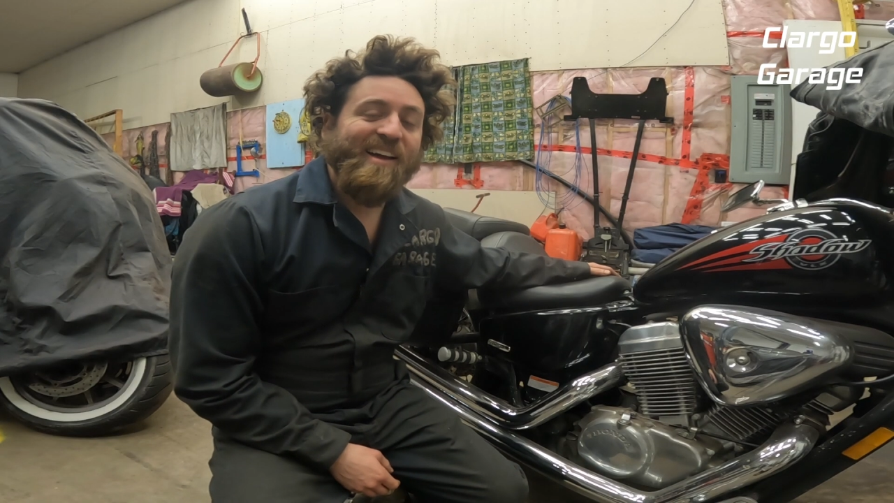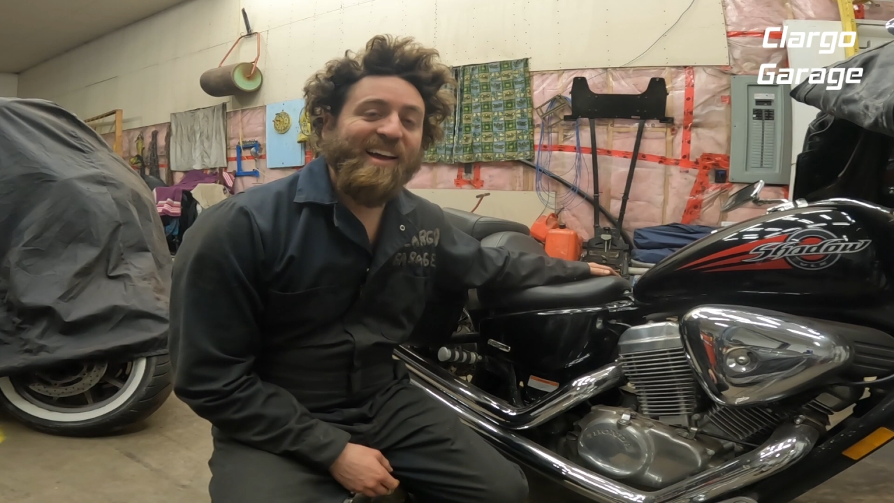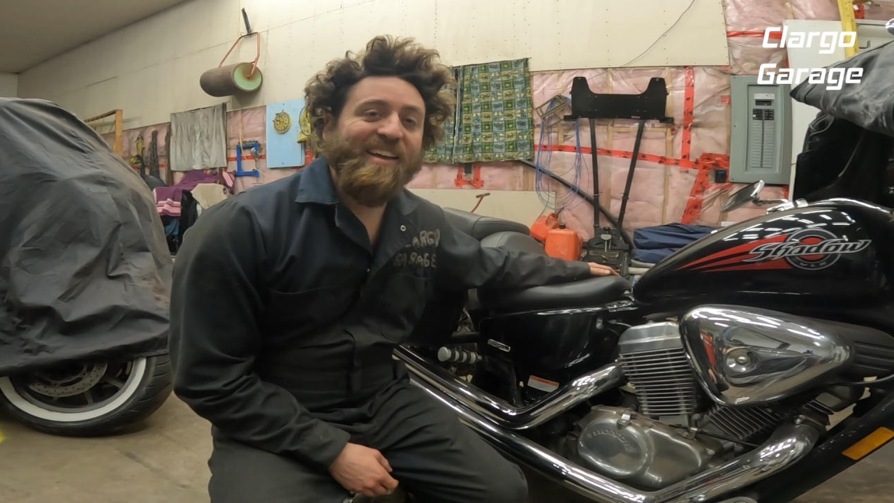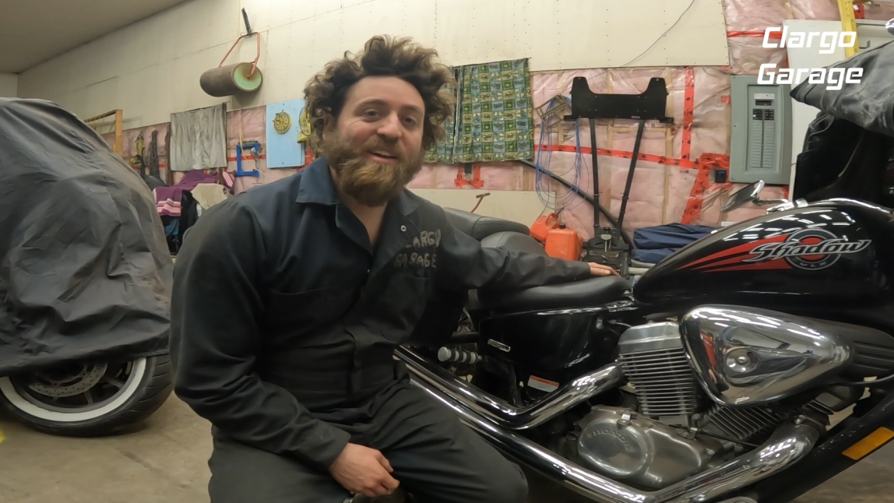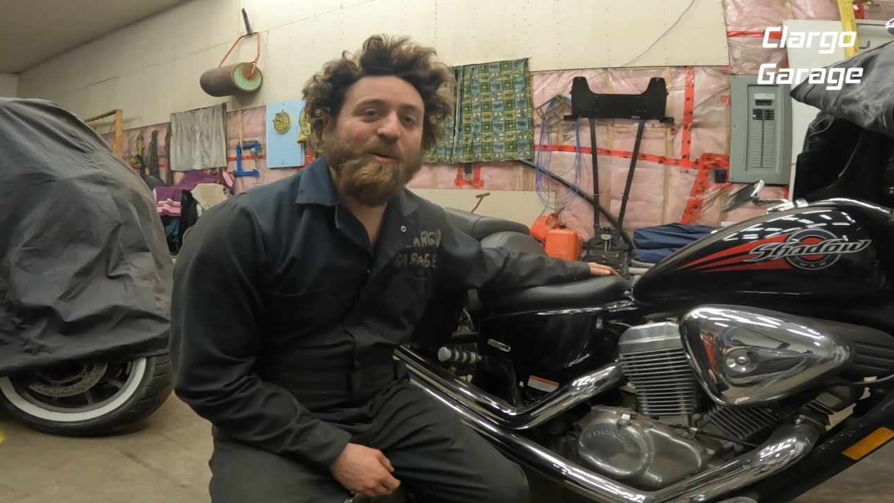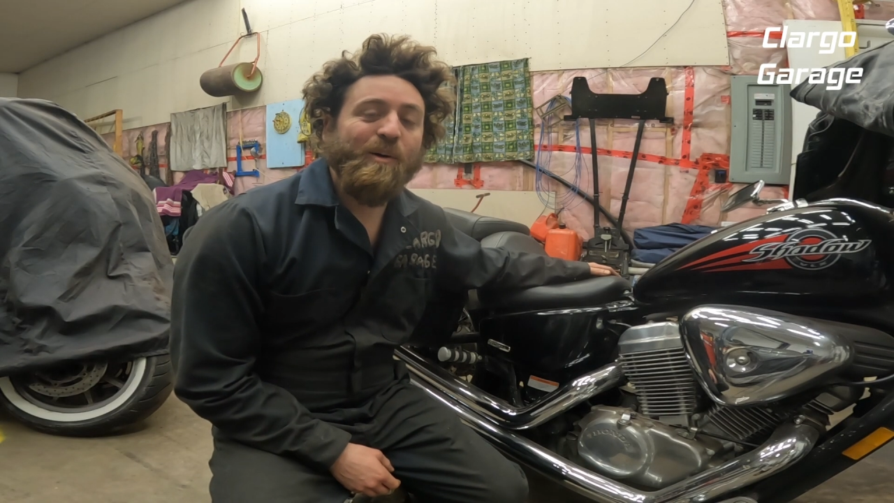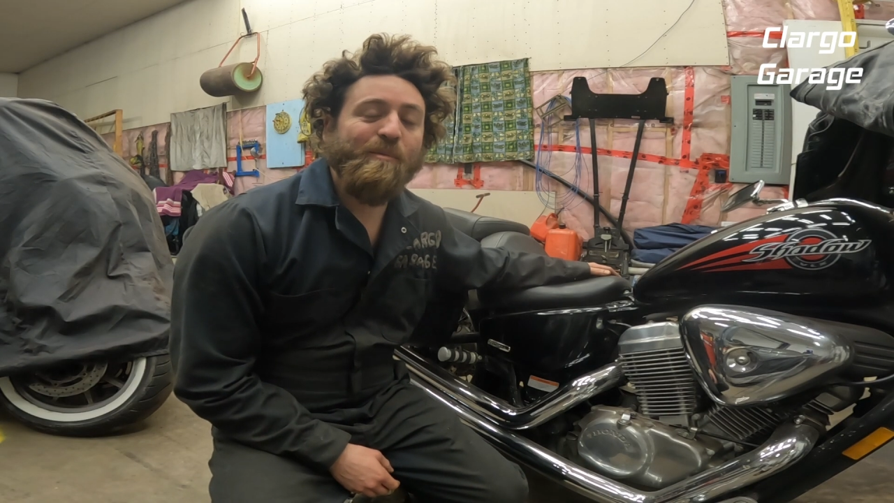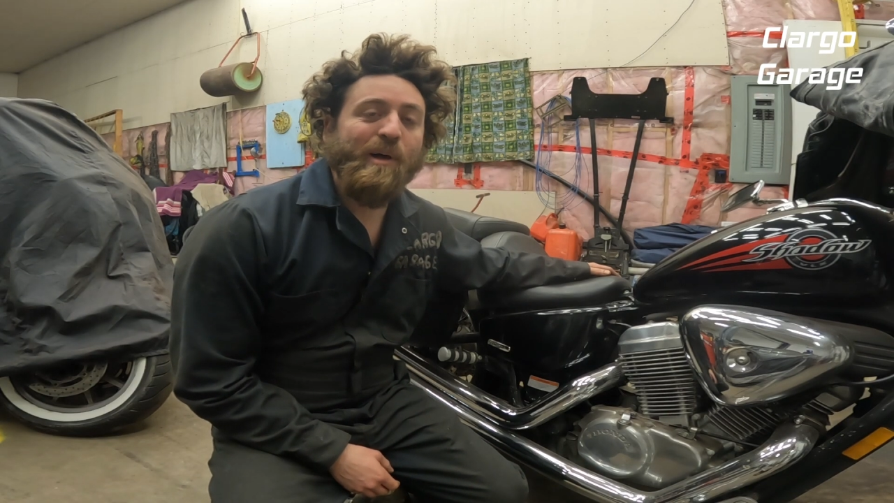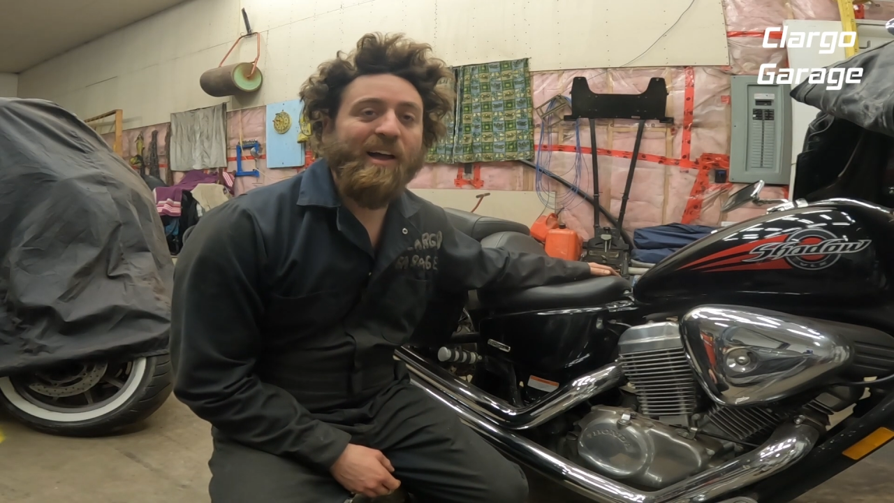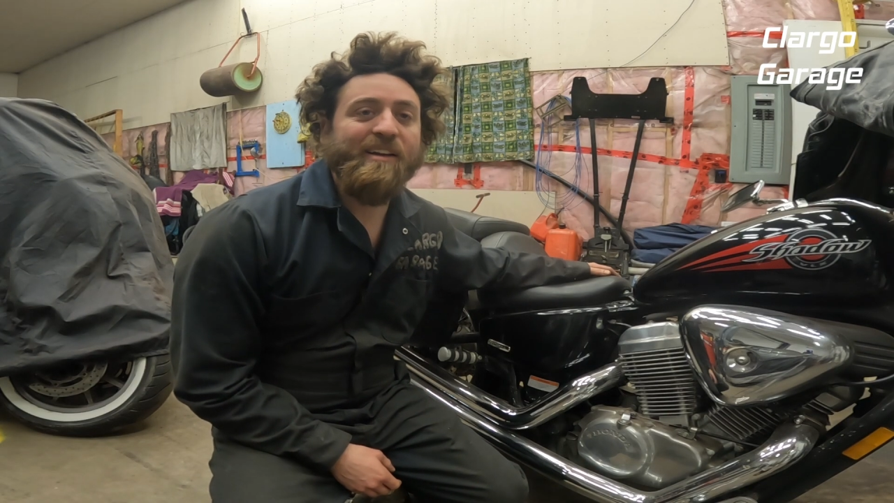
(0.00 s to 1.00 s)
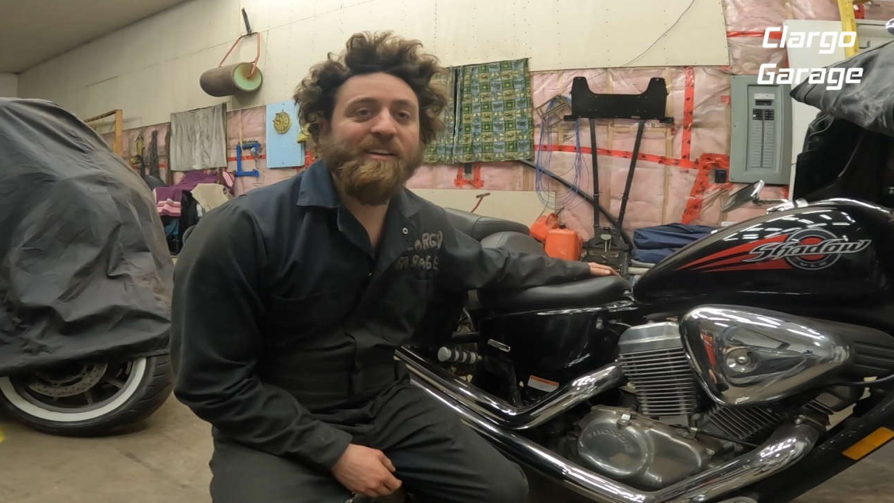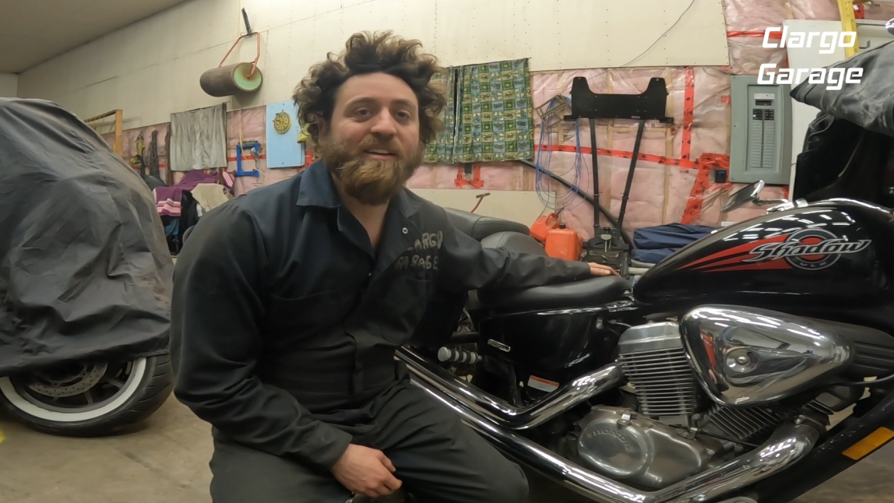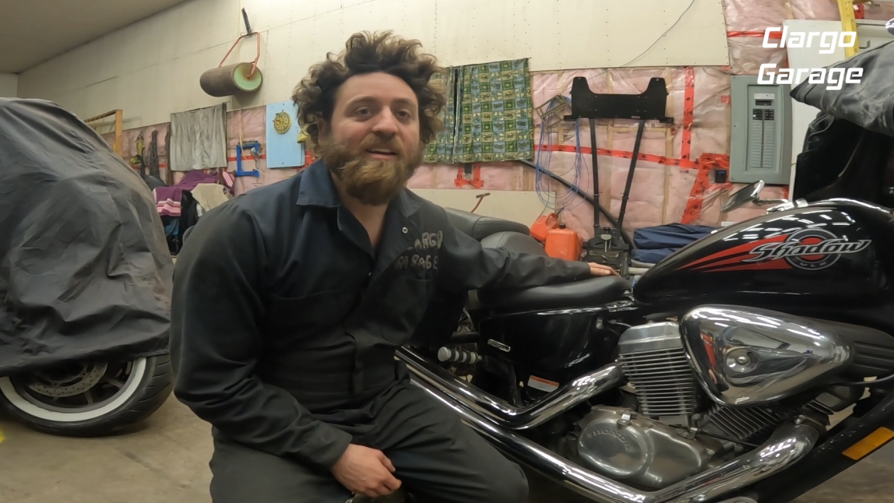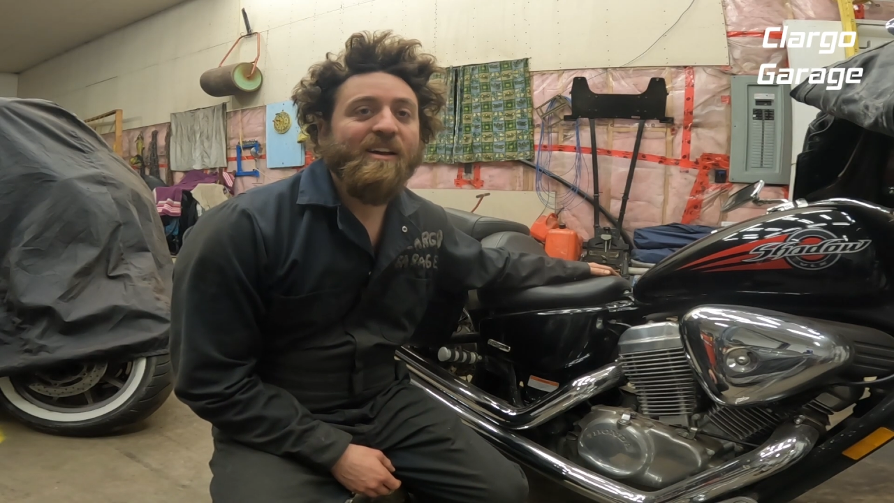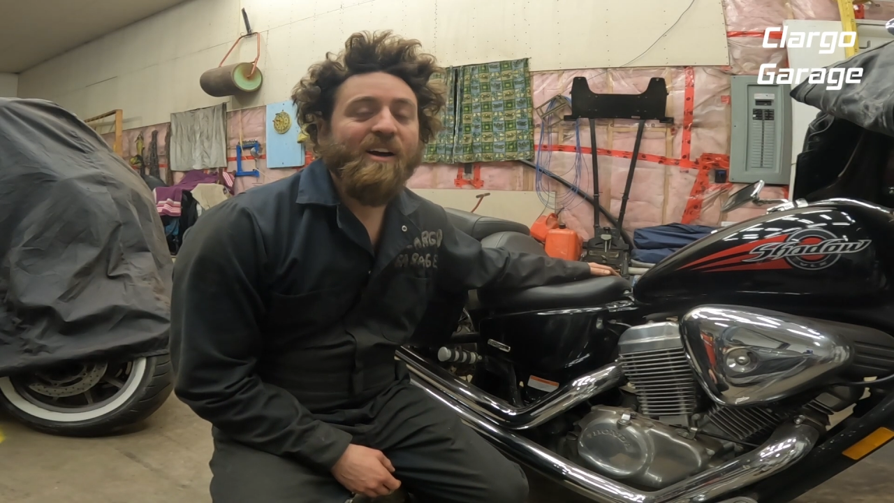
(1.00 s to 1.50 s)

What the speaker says: Hi, welcome back.